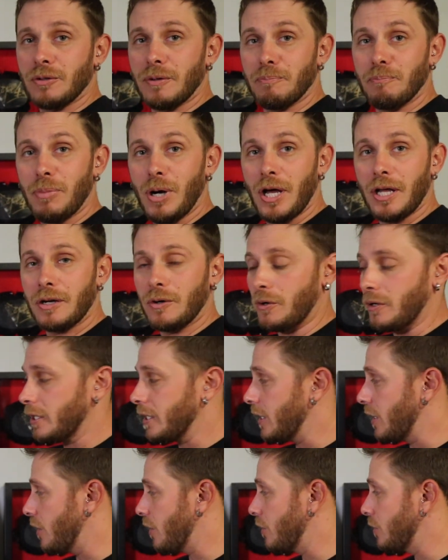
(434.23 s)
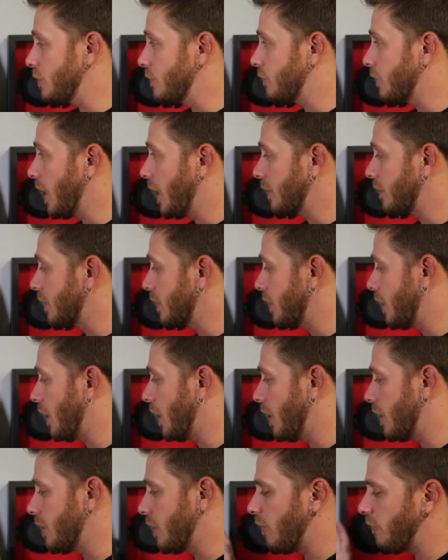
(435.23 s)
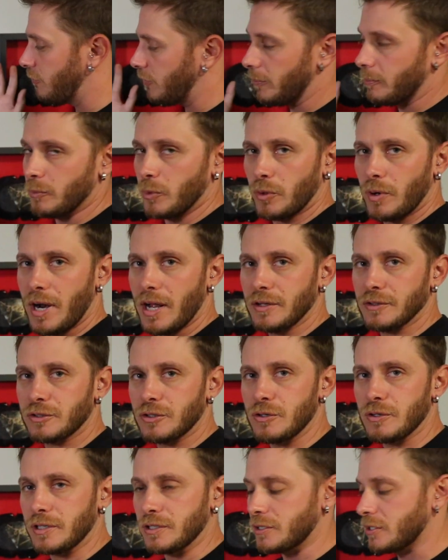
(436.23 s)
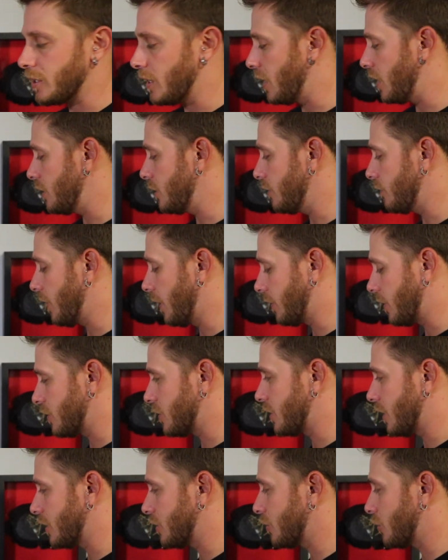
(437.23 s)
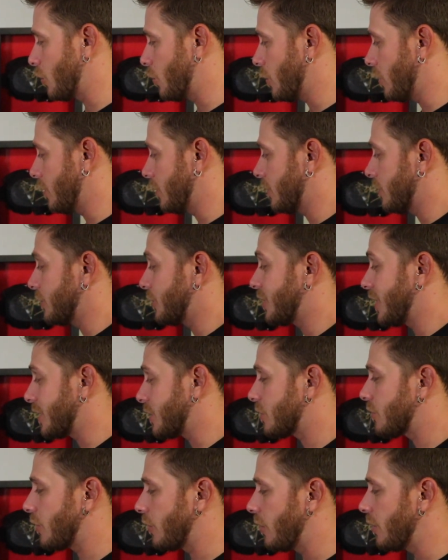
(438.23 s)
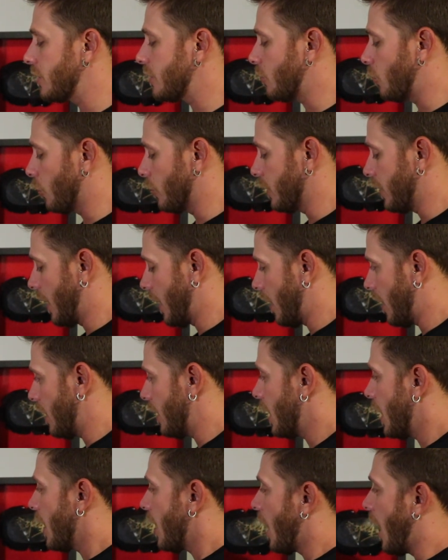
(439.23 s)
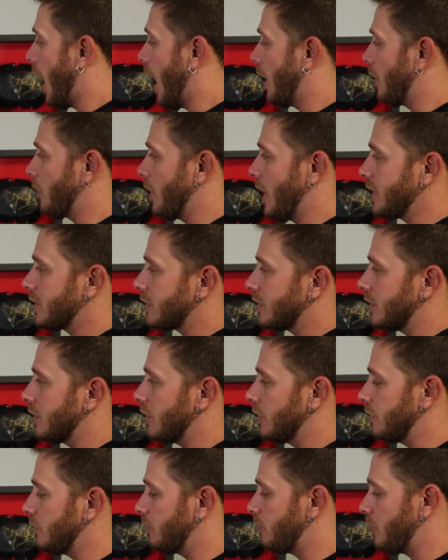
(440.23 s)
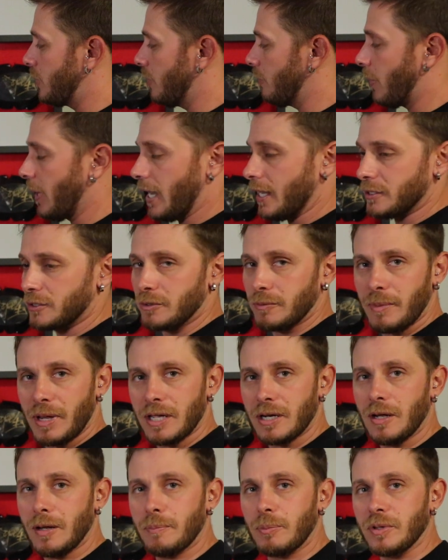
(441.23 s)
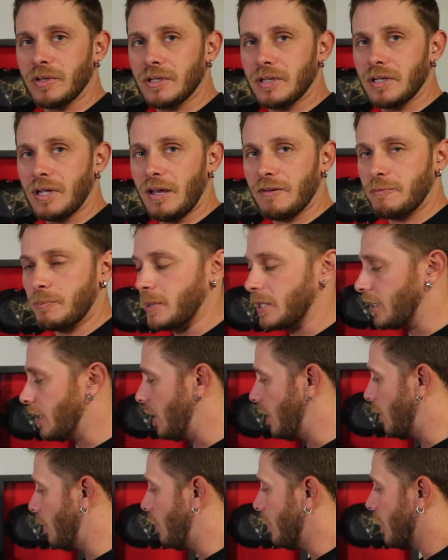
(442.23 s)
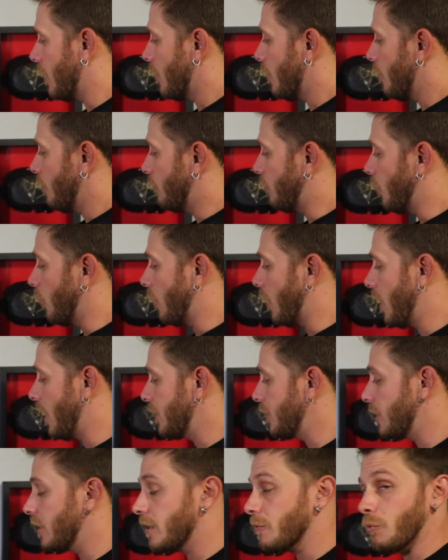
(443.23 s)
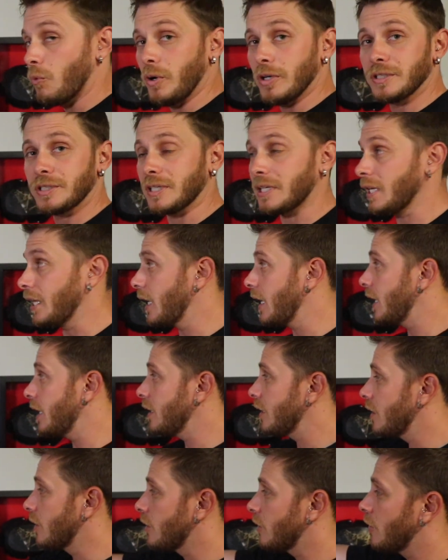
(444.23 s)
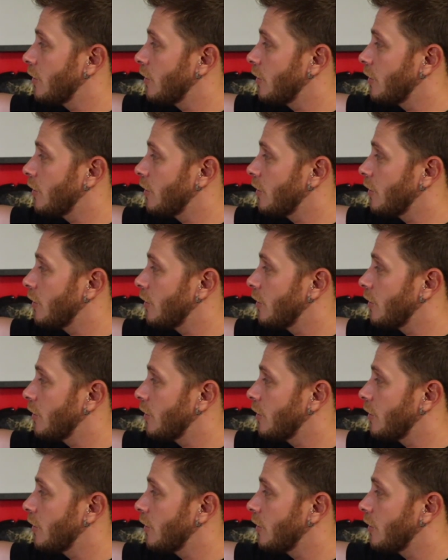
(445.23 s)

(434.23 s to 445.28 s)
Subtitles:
the butt on here, you've got the, and I'll flip them around so you can see it. You've got the 630 Cordera. Rest of the pants are made up of the FPL 400. Once again,